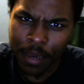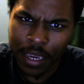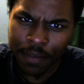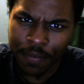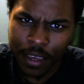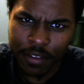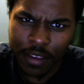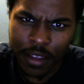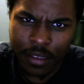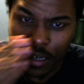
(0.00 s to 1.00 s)
fans
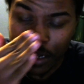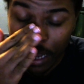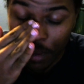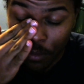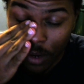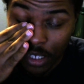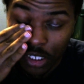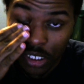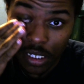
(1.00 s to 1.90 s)
out there, I've watched